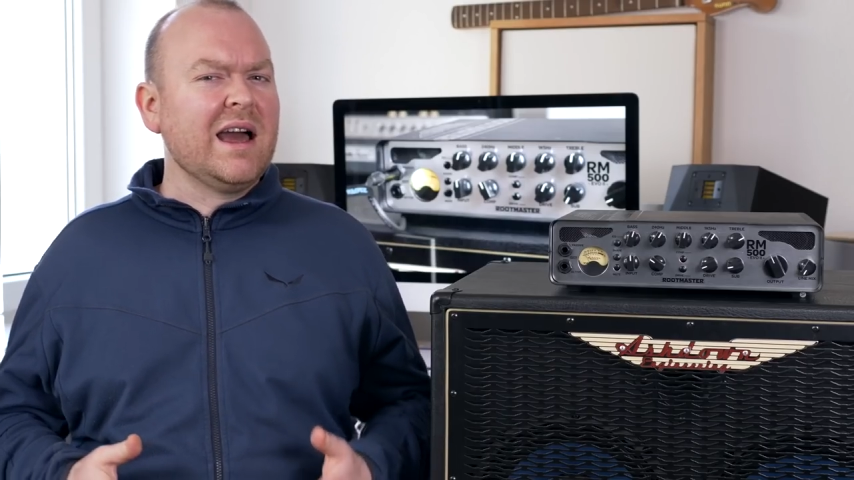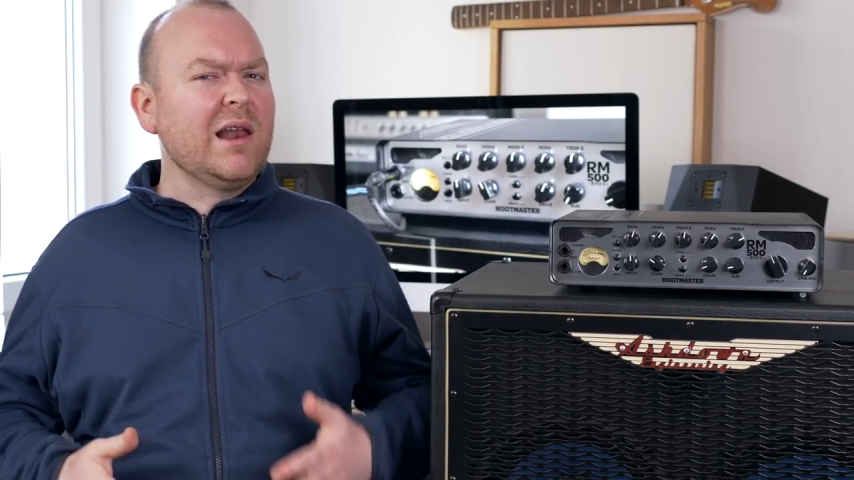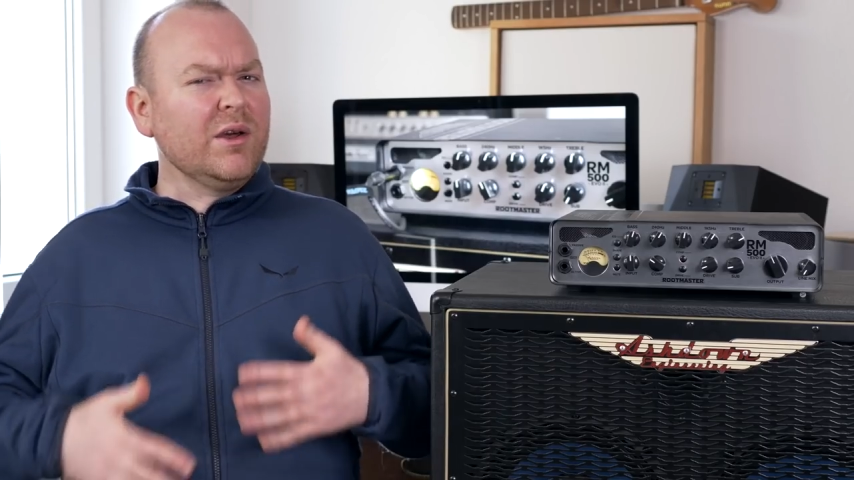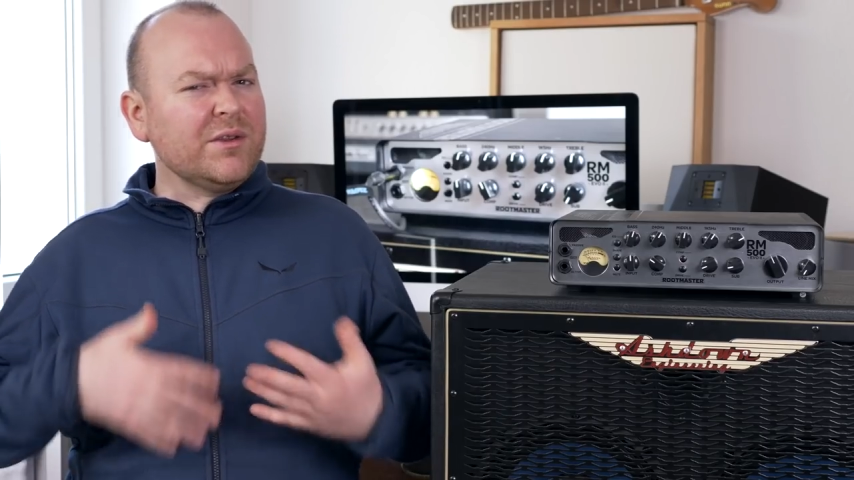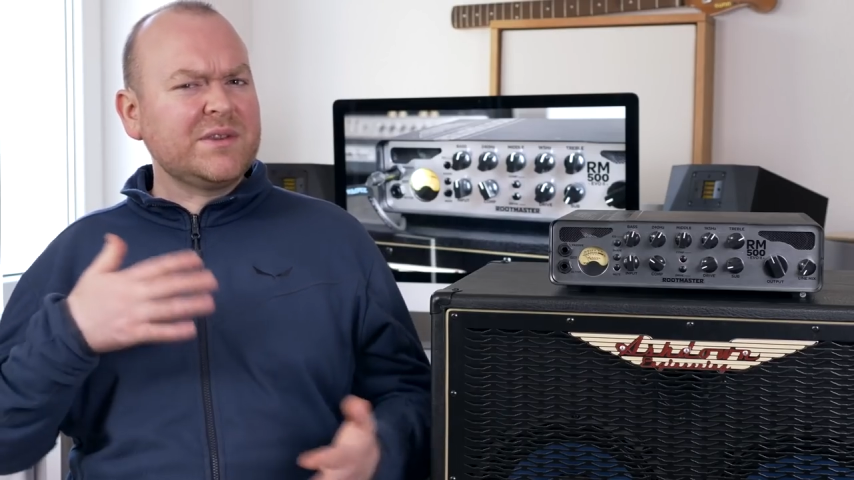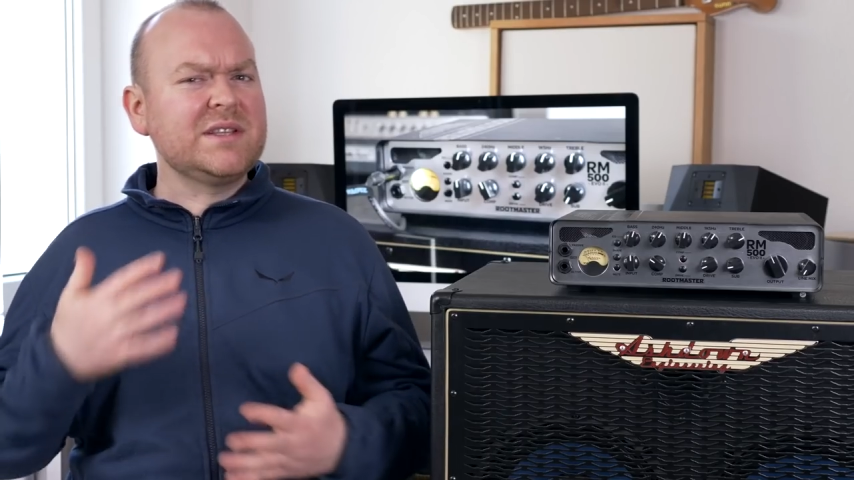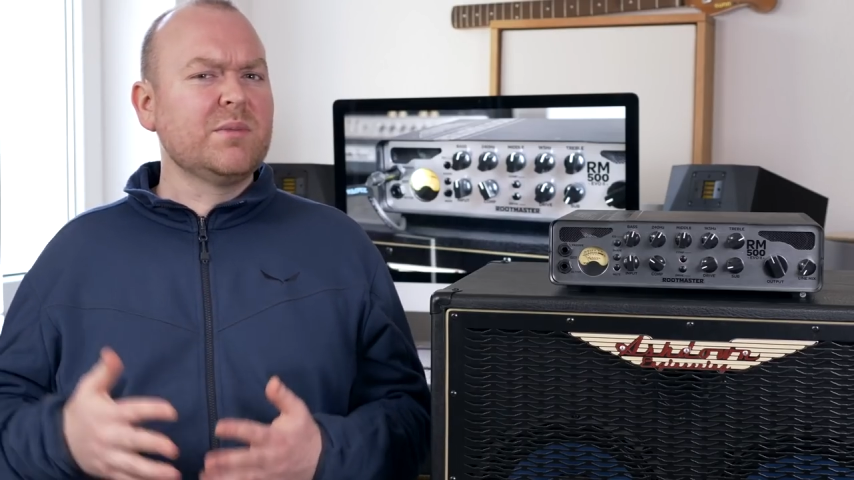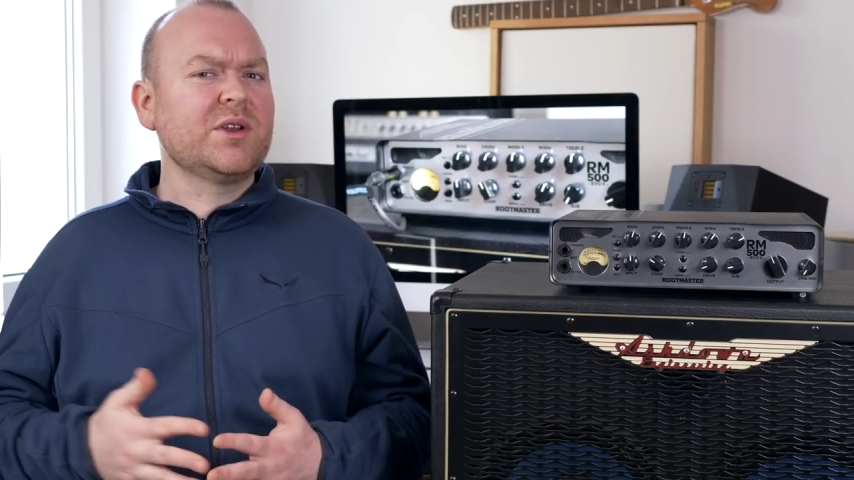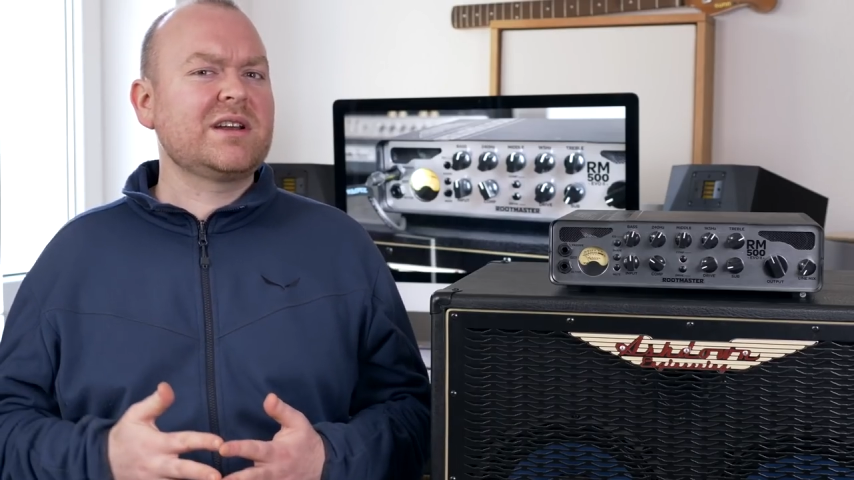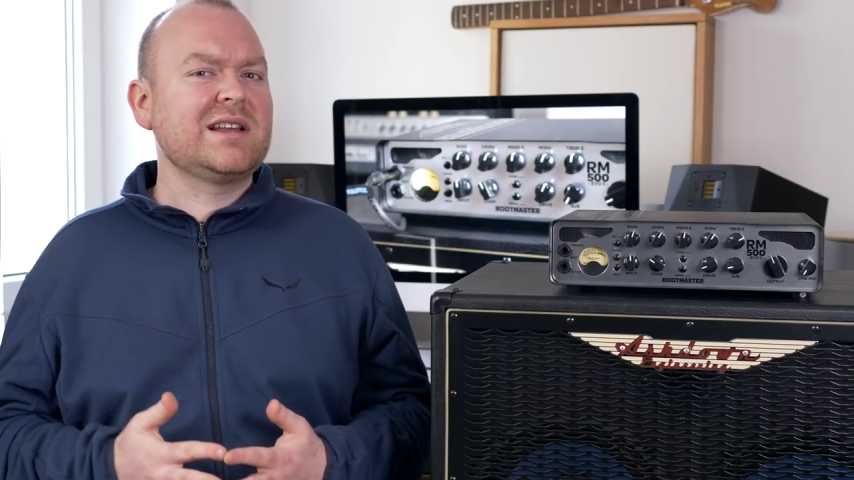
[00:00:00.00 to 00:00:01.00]
A lot of these
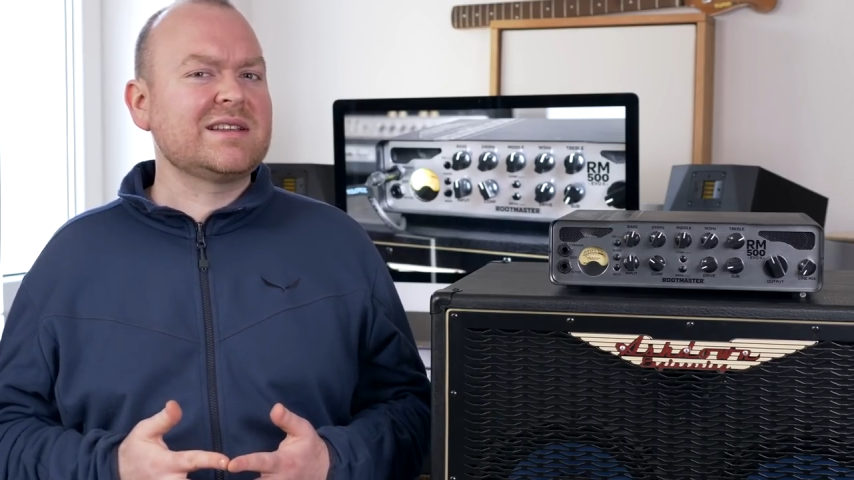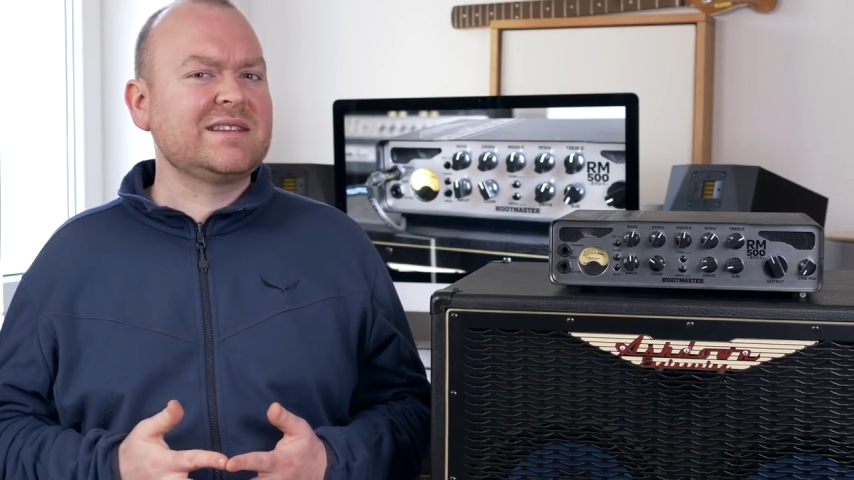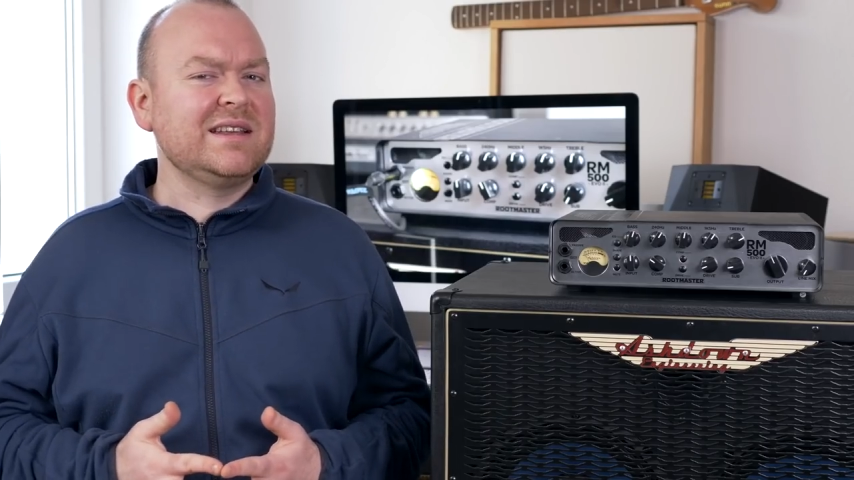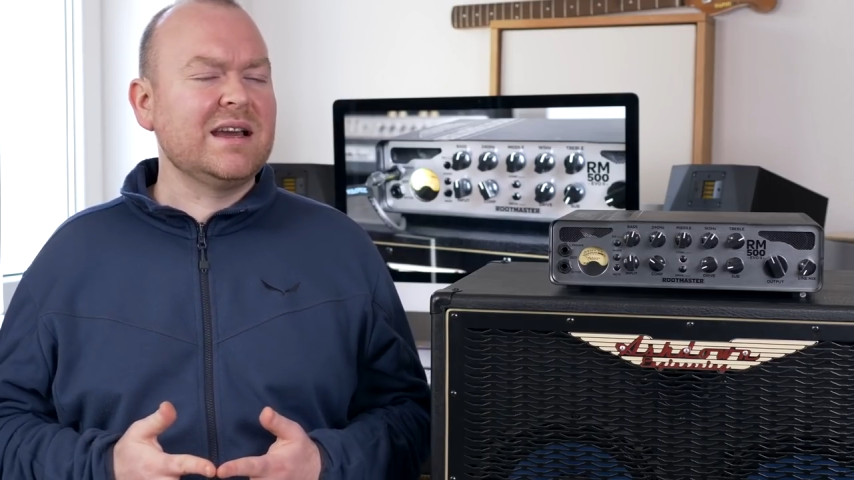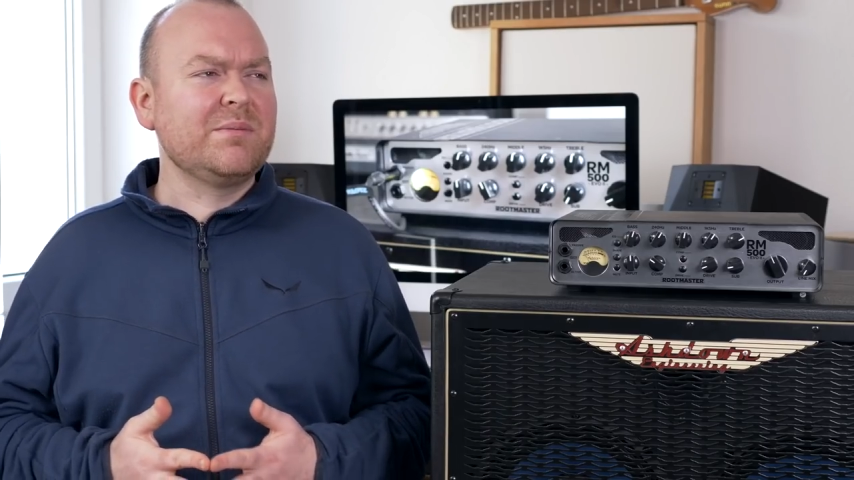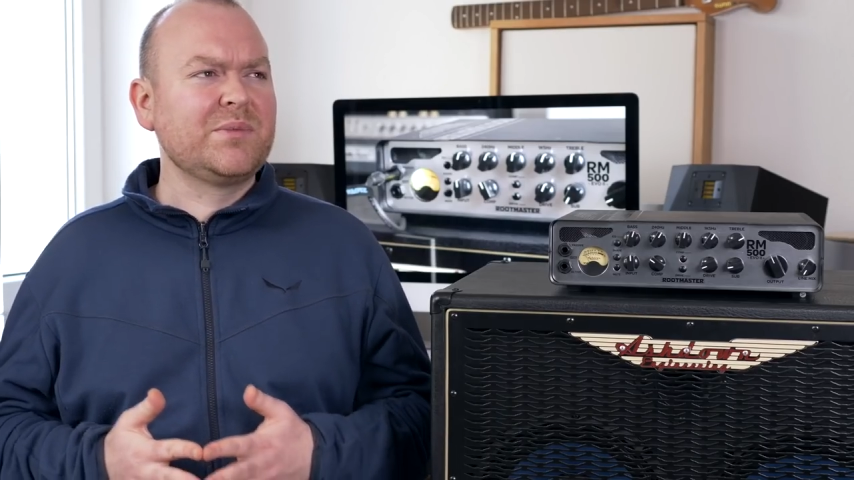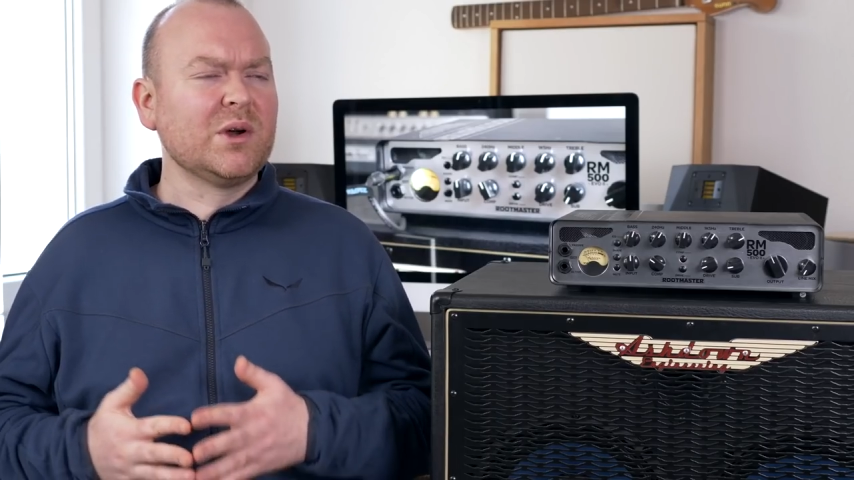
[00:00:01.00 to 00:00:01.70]
modern class DM